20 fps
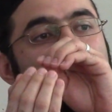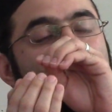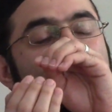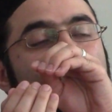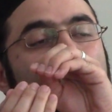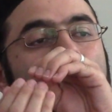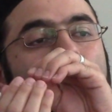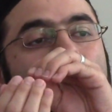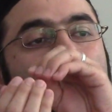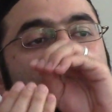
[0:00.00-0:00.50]
and
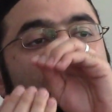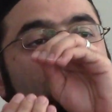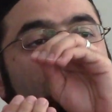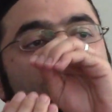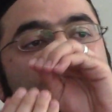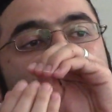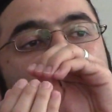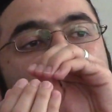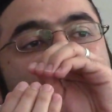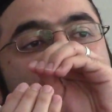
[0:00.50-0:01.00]
forth,
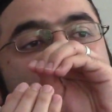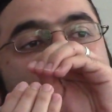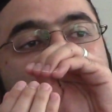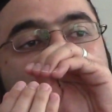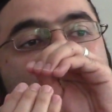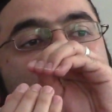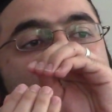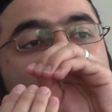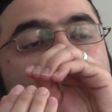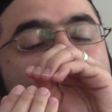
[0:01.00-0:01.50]
up and down
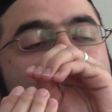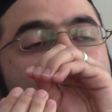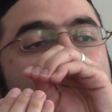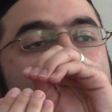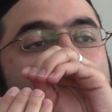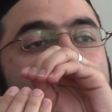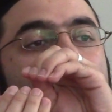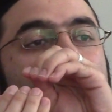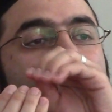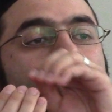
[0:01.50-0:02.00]
a little
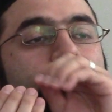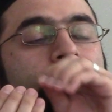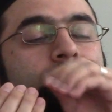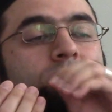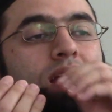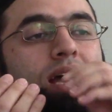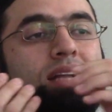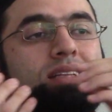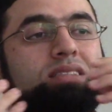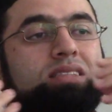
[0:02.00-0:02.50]
bit,
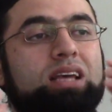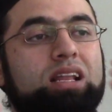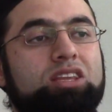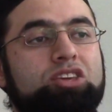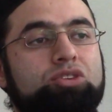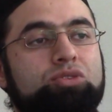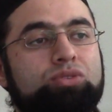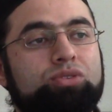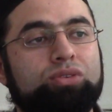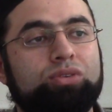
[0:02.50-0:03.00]
until
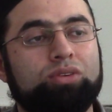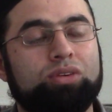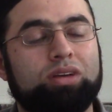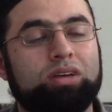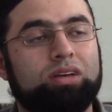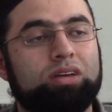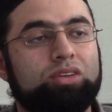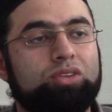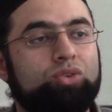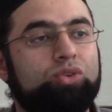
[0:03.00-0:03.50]
you
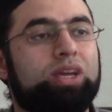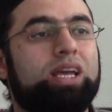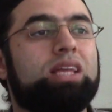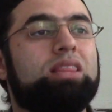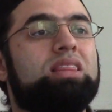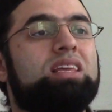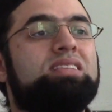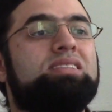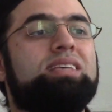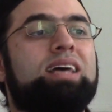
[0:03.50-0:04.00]
get
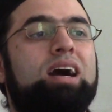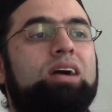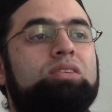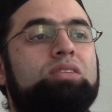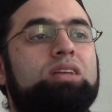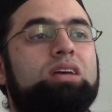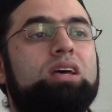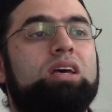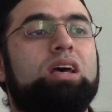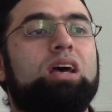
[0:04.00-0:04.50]
the sound.